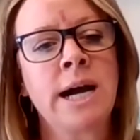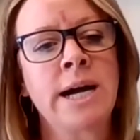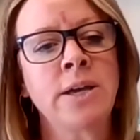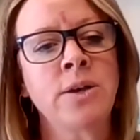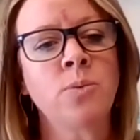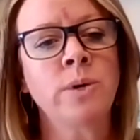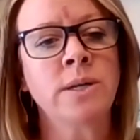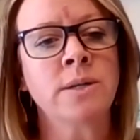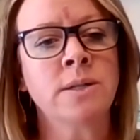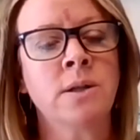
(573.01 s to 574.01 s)
I
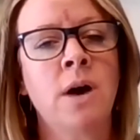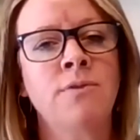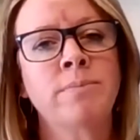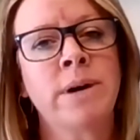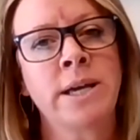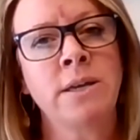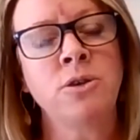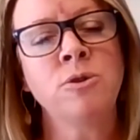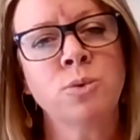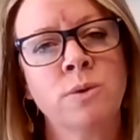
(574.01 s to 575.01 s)
will offer my
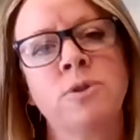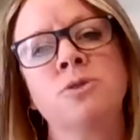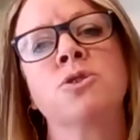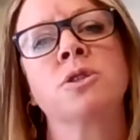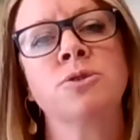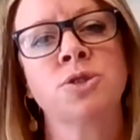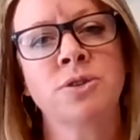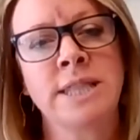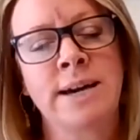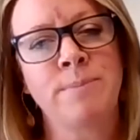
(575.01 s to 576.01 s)
usual full disclosure
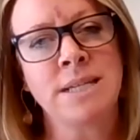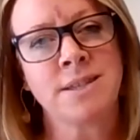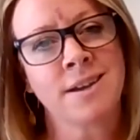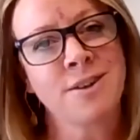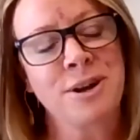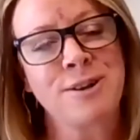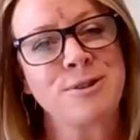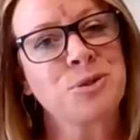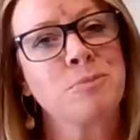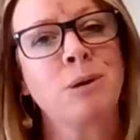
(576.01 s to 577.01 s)
in that my second grader
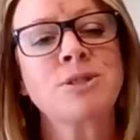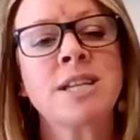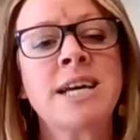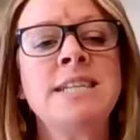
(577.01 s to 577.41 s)
is remote today,